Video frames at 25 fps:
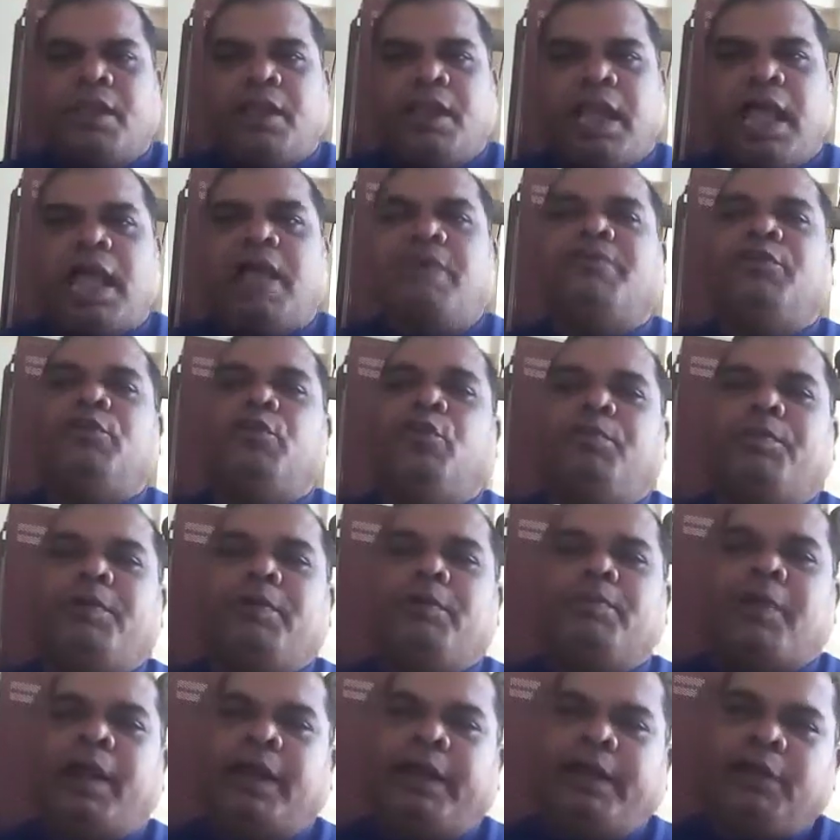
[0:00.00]
Have an open
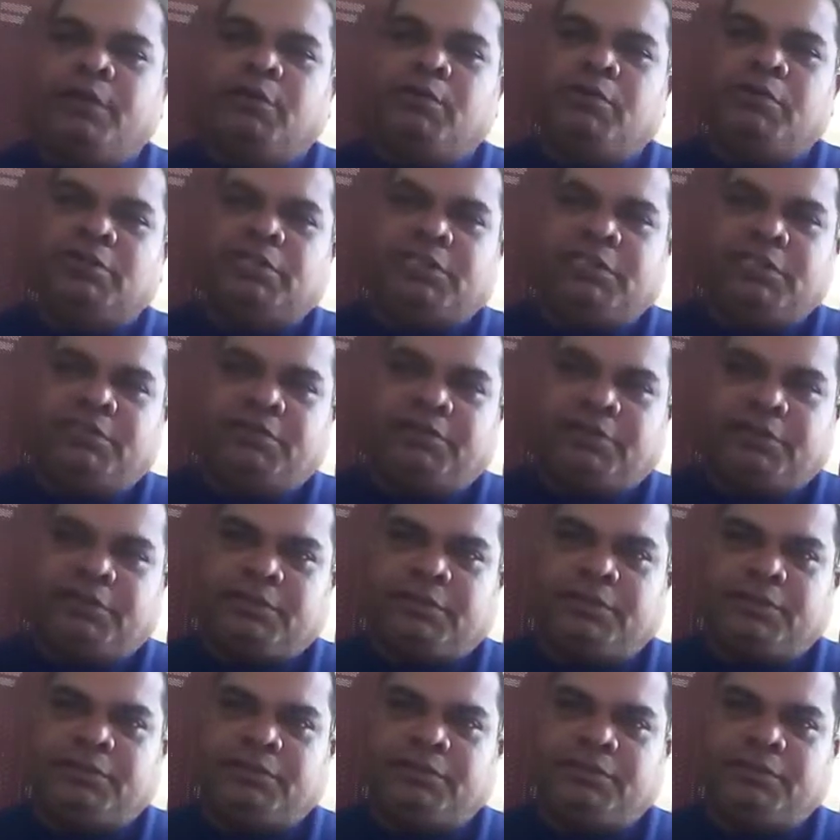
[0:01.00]
mind to receive
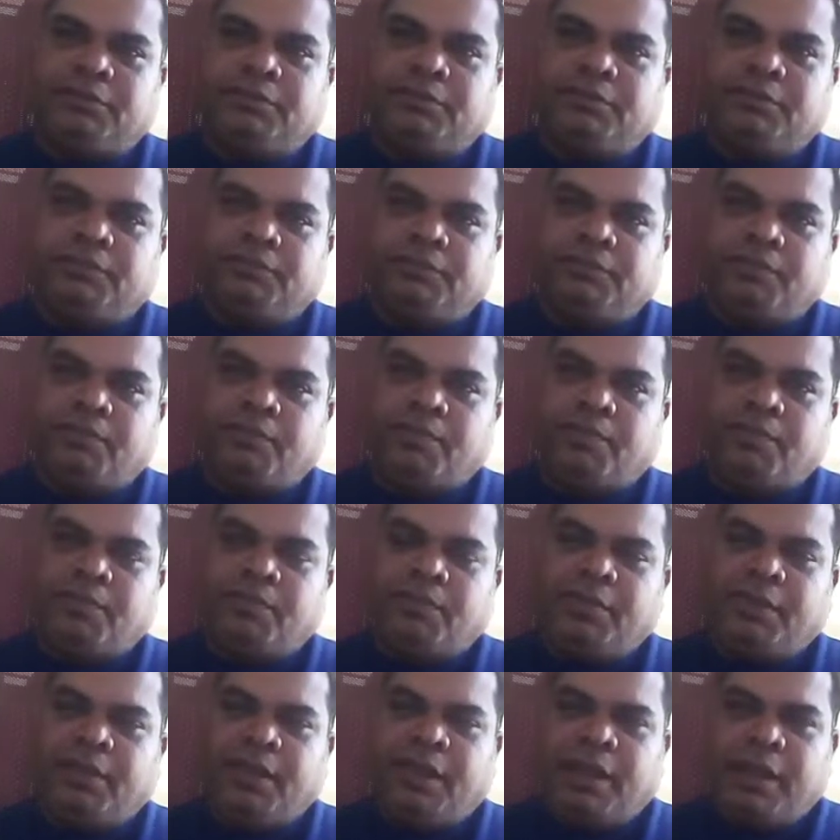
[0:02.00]

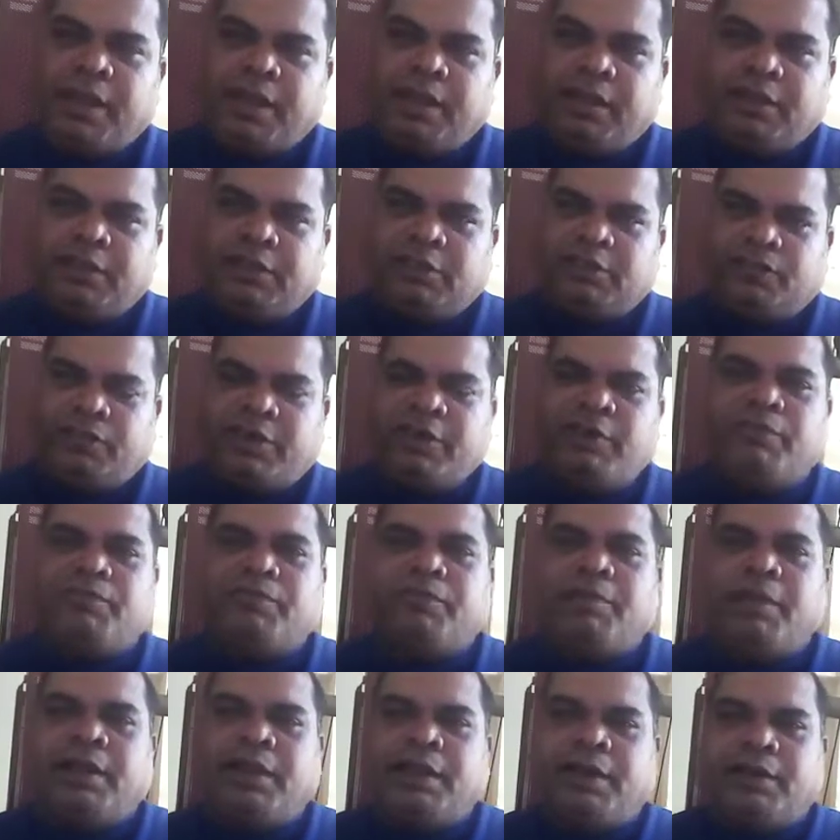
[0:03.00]
it. This friend of
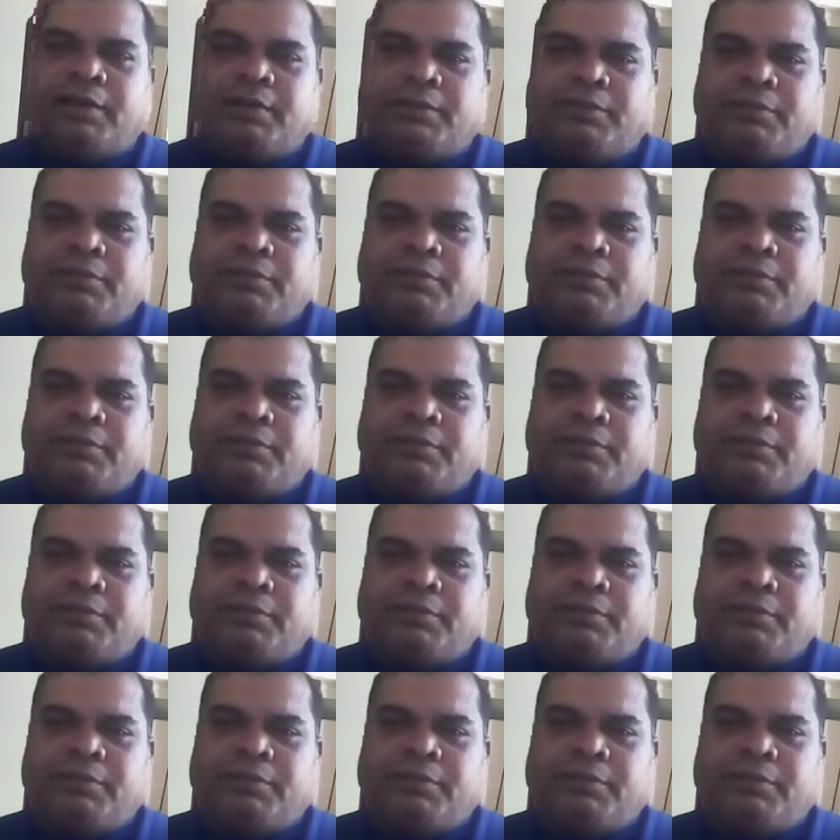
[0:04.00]
mine,